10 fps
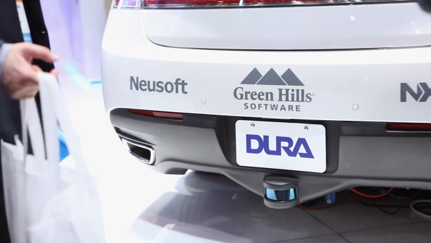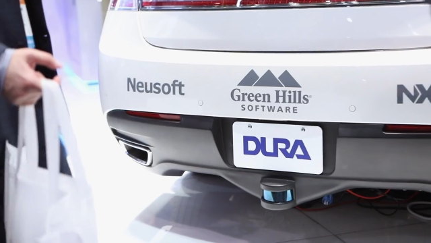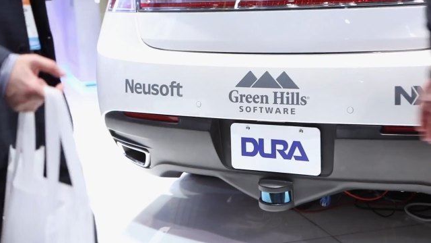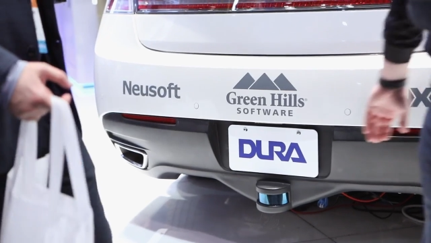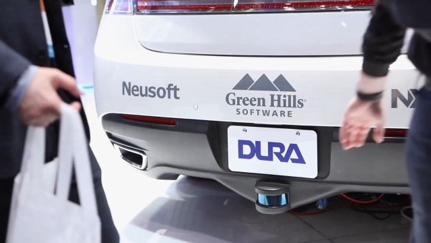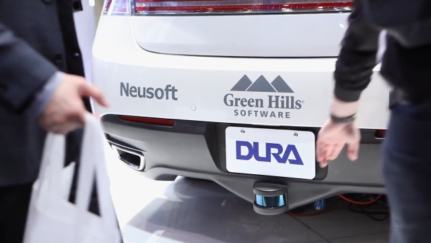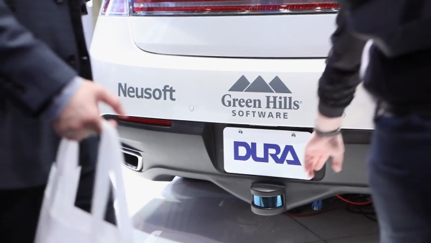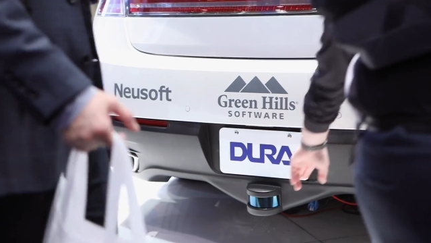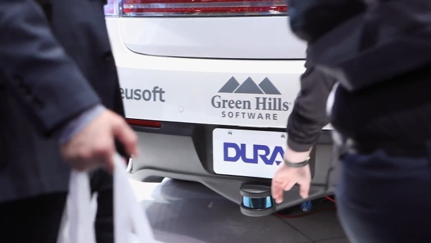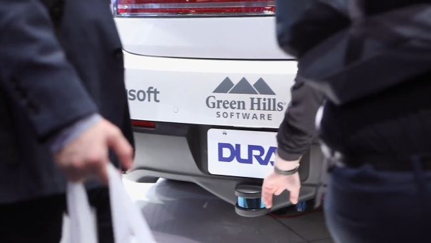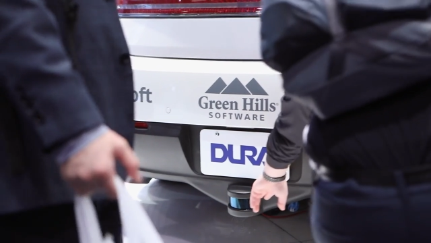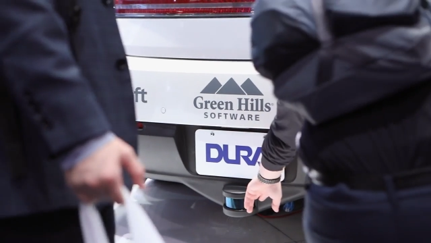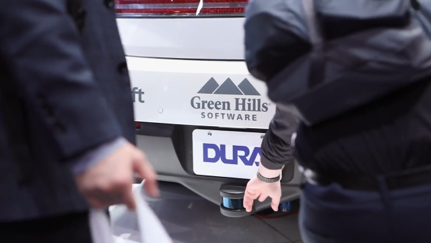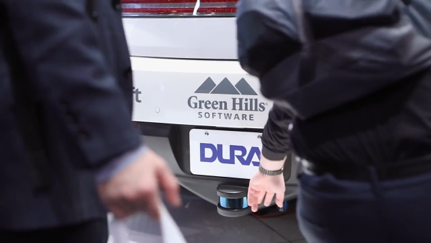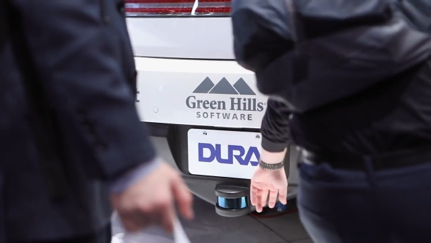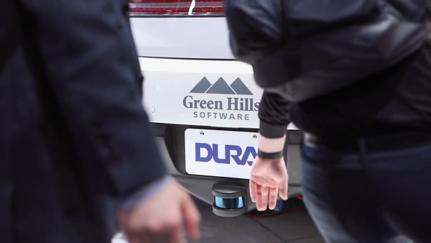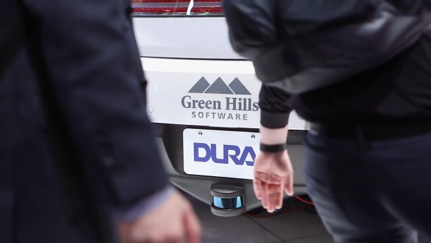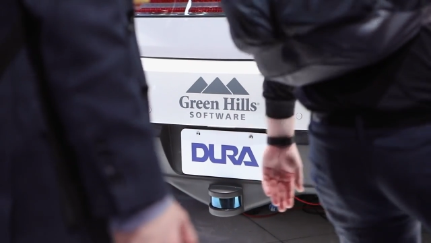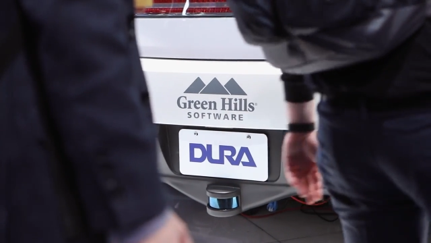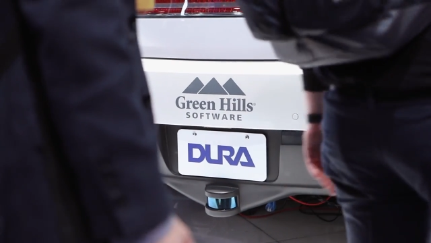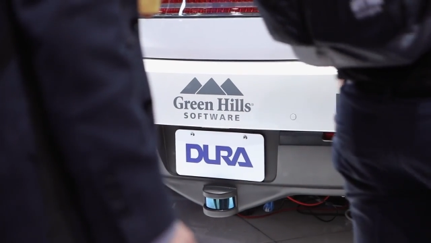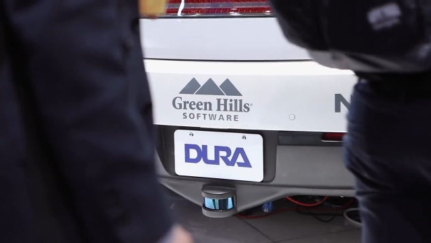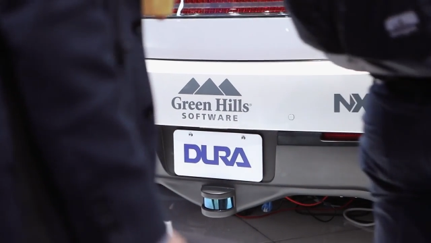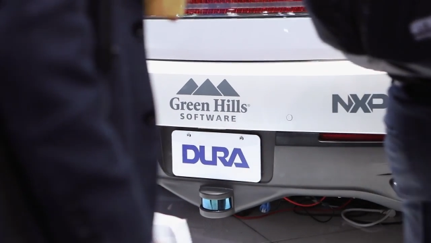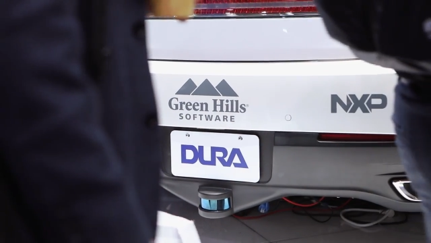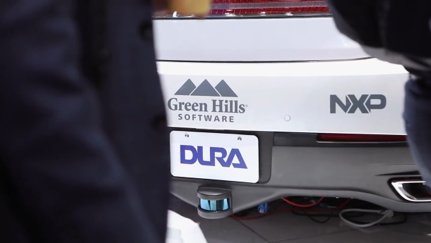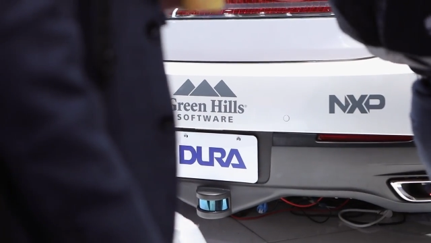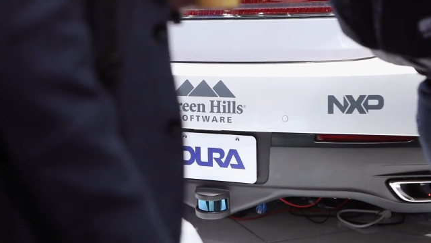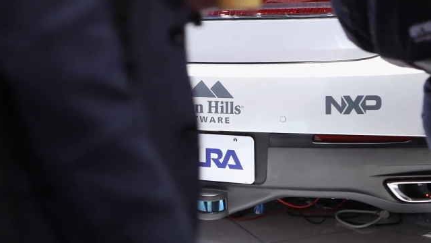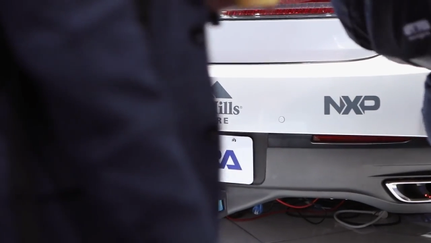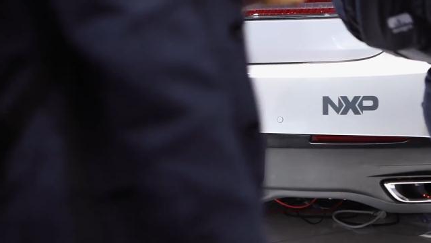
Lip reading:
[unreadable: no face in view]